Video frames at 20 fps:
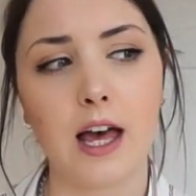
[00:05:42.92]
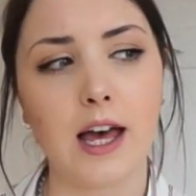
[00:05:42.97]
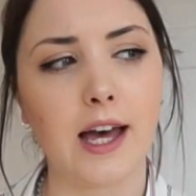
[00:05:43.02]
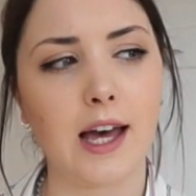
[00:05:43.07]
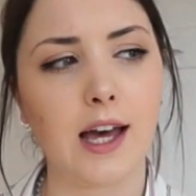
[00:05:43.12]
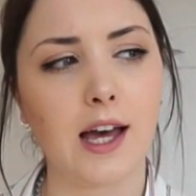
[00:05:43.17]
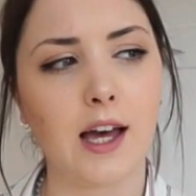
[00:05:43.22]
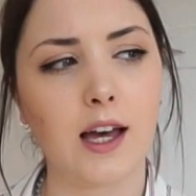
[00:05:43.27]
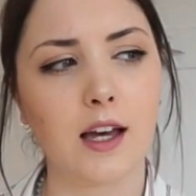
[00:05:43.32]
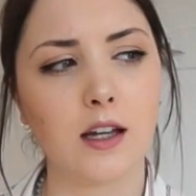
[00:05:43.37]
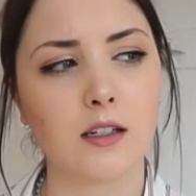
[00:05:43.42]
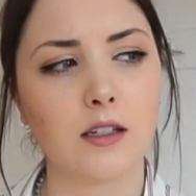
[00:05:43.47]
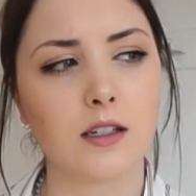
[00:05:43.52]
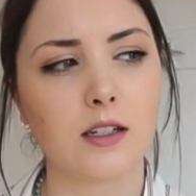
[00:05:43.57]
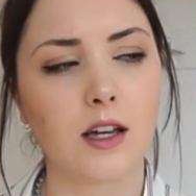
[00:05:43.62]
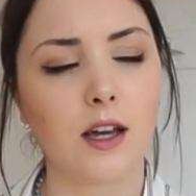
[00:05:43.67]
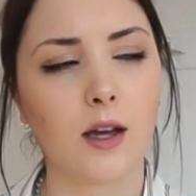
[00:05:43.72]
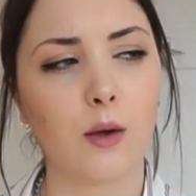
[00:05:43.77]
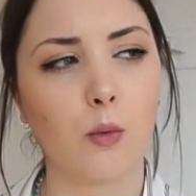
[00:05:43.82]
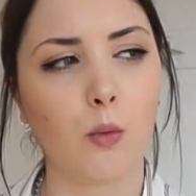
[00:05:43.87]

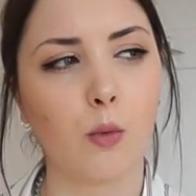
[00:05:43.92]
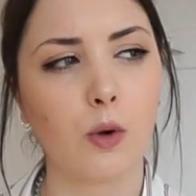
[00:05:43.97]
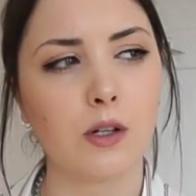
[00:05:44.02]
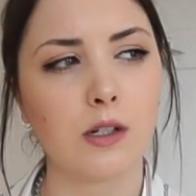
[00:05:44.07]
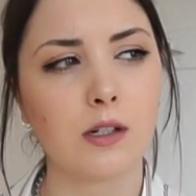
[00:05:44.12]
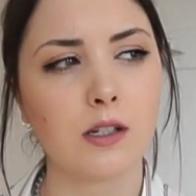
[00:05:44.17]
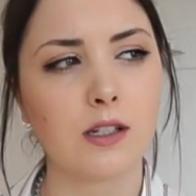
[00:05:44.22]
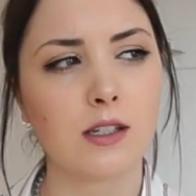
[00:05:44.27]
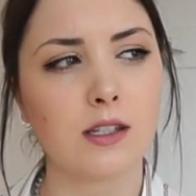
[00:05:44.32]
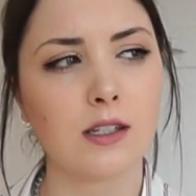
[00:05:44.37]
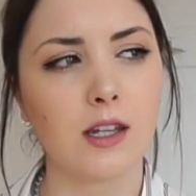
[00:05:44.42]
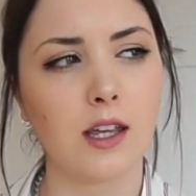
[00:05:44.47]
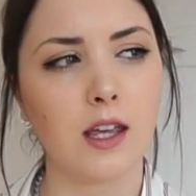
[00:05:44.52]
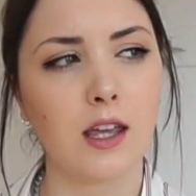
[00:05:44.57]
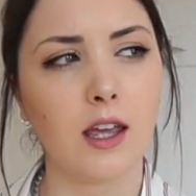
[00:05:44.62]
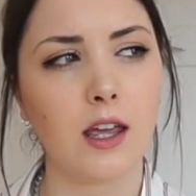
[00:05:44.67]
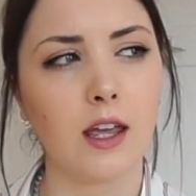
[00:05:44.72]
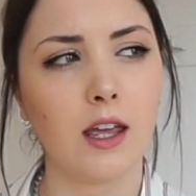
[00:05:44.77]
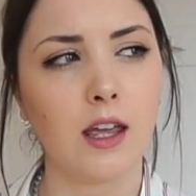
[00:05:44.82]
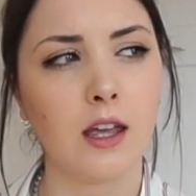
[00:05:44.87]
and I want to
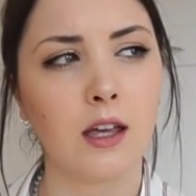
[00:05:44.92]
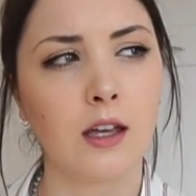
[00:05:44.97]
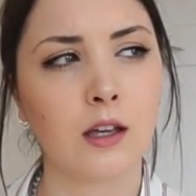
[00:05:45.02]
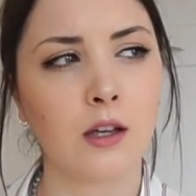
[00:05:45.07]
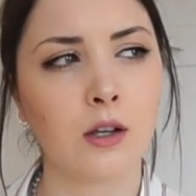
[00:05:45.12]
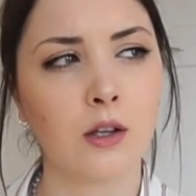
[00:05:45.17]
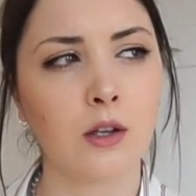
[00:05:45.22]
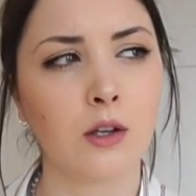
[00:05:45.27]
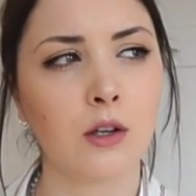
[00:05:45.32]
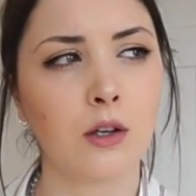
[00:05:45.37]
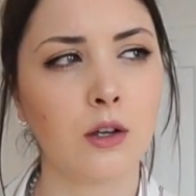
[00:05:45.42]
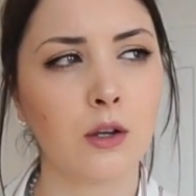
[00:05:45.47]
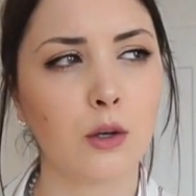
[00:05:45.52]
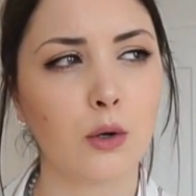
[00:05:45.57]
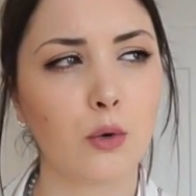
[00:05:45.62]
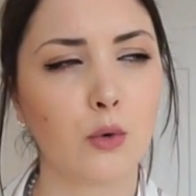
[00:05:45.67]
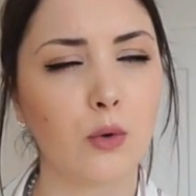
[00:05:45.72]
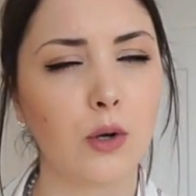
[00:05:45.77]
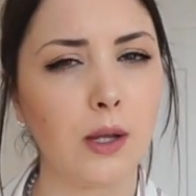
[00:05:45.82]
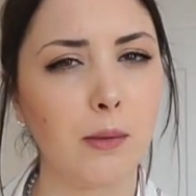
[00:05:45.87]
say
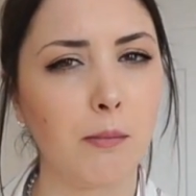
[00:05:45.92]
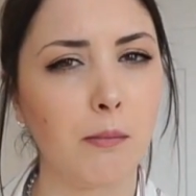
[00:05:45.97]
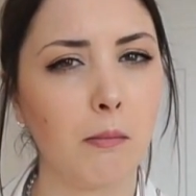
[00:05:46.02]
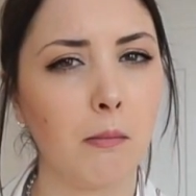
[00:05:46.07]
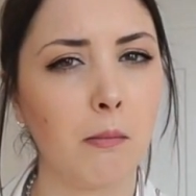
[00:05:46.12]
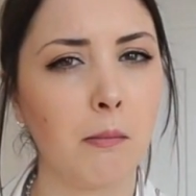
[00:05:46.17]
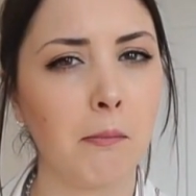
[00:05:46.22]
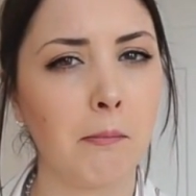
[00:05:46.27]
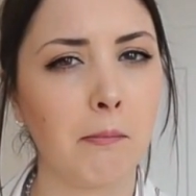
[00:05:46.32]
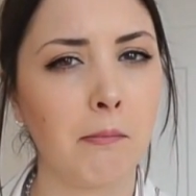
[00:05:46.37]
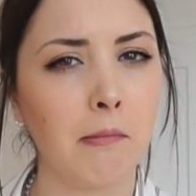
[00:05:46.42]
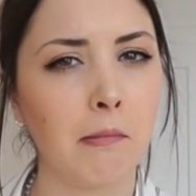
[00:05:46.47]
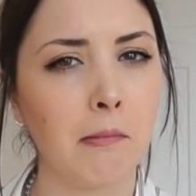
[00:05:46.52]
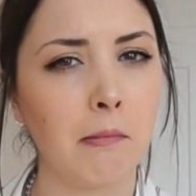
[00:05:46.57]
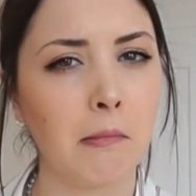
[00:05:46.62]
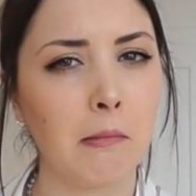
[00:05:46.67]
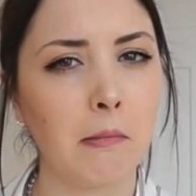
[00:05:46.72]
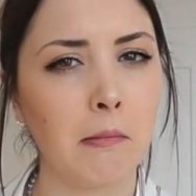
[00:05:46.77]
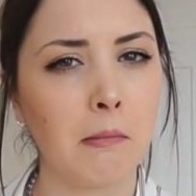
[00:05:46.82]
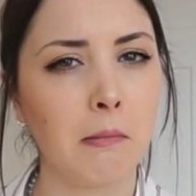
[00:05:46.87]
cream,
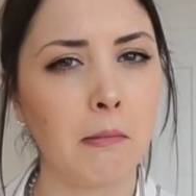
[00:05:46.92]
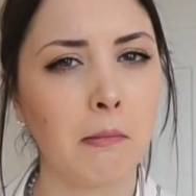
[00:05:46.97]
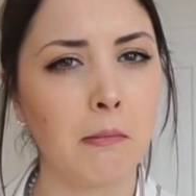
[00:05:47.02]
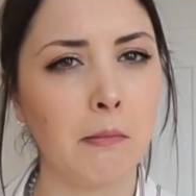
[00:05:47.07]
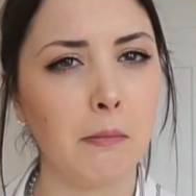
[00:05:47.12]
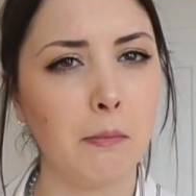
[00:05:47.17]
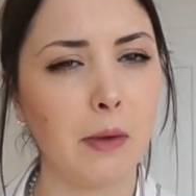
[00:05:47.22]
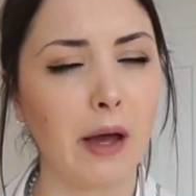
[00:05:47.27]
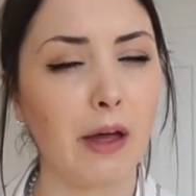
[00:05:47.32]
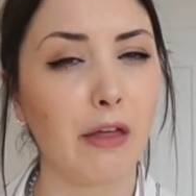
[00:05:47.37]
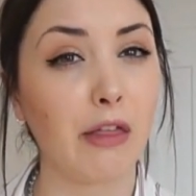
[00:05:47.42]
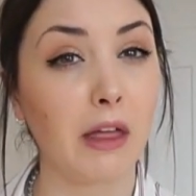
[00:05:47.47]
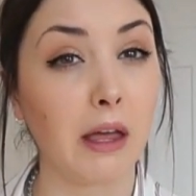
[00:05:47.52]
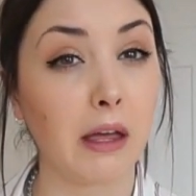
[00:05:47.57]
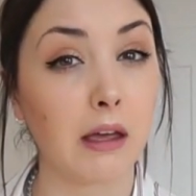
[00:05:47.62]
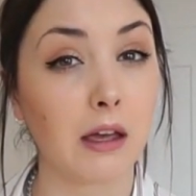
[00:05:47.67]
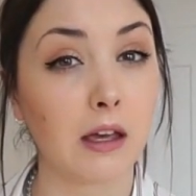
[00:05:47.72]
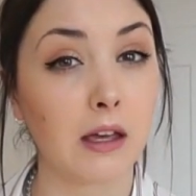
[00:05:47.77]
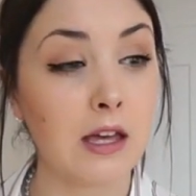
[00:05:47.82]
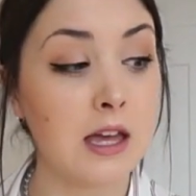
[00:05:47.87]
I
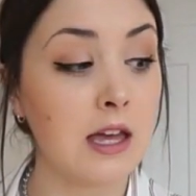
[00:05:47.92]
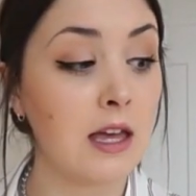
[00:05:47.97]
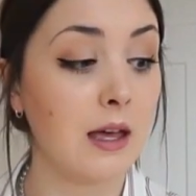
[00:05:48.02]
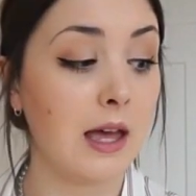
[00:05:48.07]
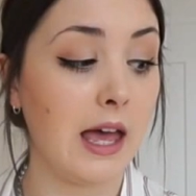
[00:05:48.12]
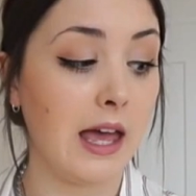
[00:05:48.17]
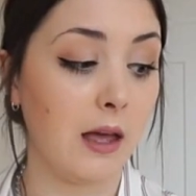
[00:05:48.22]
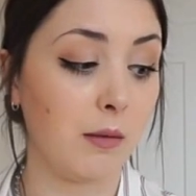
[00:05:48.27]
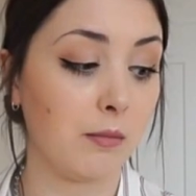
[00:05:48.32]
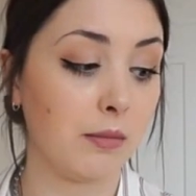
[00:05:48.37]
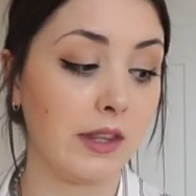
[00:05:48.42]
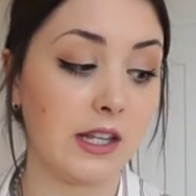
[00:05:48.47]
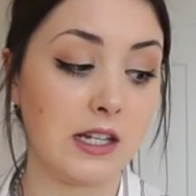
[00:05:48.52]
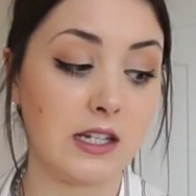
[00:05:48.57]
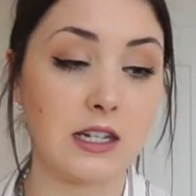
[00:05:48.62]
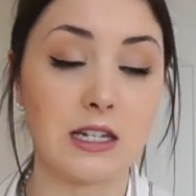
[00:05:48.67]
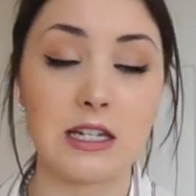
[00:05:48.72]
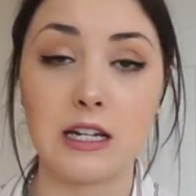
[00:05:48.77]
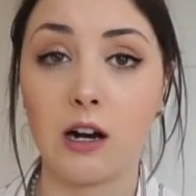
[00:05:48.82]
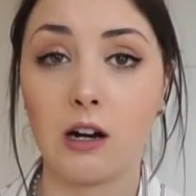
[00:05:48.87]
think. But
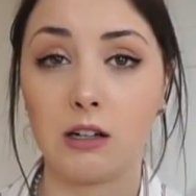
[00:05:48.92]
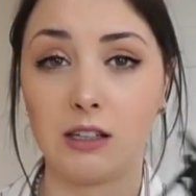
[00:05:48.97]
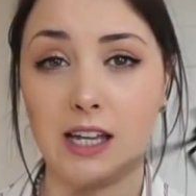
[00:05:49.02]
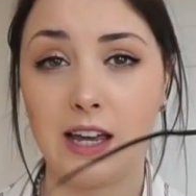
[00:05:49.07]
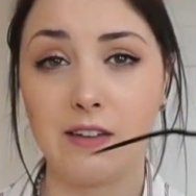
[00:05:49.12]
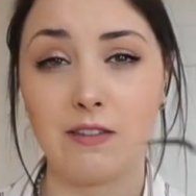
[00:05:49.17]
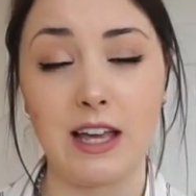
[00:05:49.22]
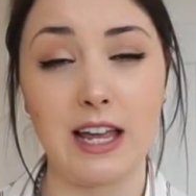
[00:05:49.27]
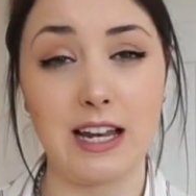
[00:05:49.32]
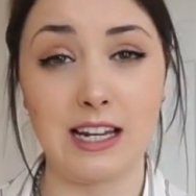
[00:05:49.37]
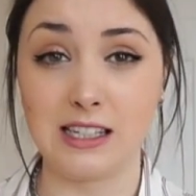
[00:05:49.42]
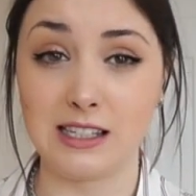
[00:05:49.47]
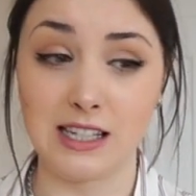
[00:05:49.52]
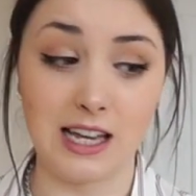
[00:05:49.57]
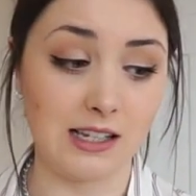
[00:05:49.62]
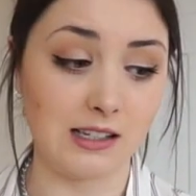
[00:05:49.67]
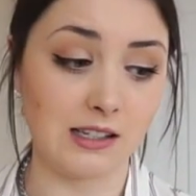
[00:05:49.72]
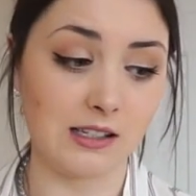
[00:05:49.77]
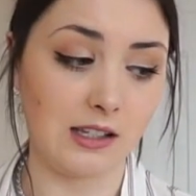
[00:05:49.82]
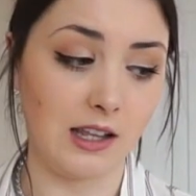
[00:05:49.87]
they did hardly have any
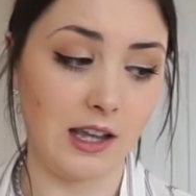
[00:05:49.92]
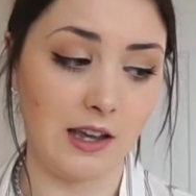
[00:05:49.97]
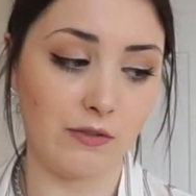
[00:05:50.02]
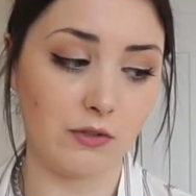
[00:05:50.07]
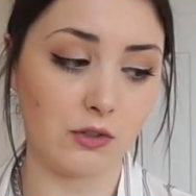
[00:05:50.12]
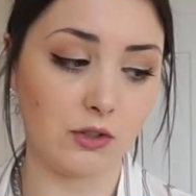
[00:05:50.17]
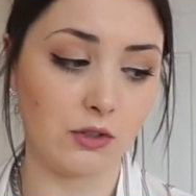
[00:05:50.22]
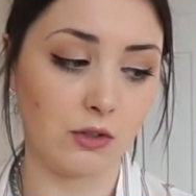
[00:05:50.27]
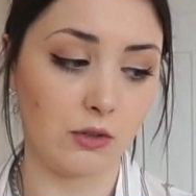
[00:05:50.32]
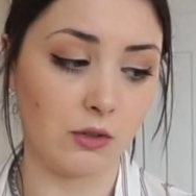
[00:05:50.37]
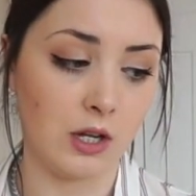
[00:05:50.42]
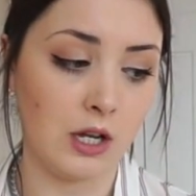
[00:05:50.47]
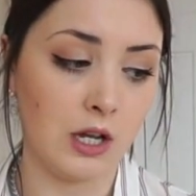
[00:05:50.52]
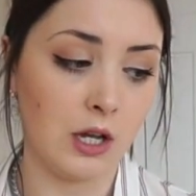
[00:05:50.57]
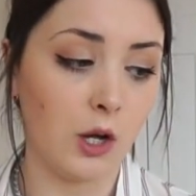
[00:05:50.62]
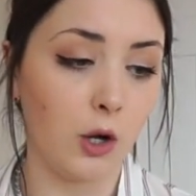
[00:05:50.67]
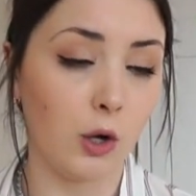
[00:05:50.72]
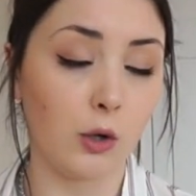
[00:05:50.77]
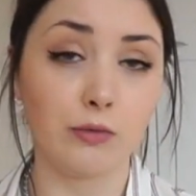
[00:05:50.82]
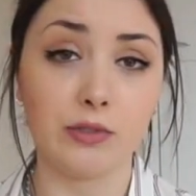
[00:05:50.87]
sizes left, so
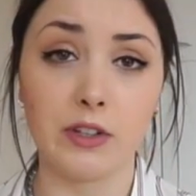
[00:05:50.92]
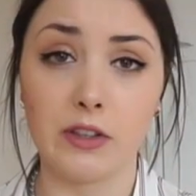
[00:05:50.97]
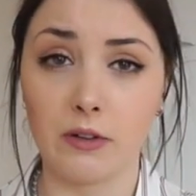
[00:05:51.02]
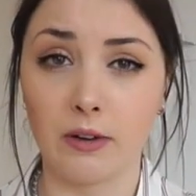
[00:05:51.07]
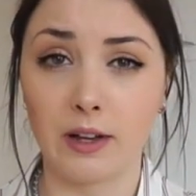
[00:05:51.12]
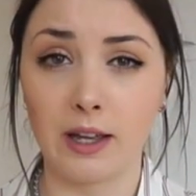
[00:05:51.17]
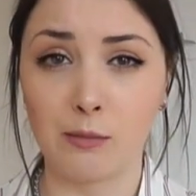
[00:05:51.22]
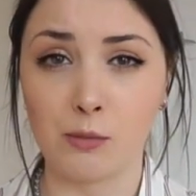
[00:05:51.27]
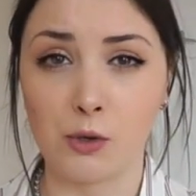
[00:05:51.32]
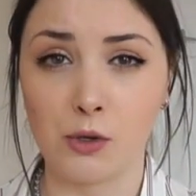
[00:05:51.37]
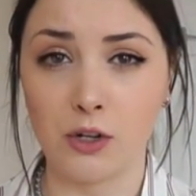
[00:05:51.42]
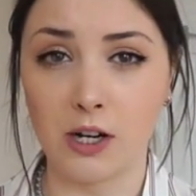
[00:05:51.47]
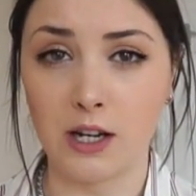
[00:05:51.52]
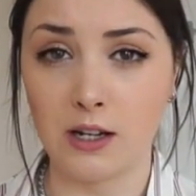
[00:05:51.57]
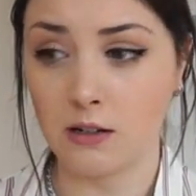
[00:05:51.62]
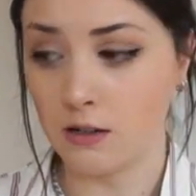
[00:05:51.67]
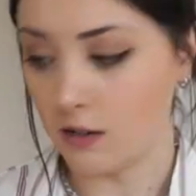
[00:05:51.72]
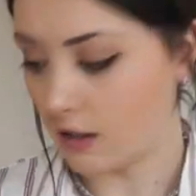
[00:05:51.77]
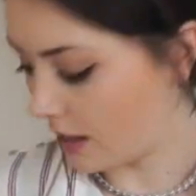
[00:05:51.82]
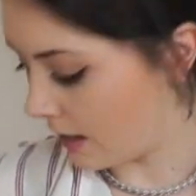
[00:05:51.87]
hopefully they'll get more
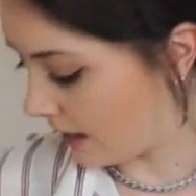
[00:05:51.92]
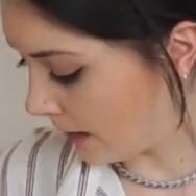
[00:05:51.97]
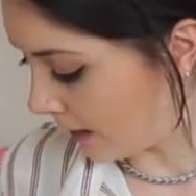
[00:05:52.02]
in.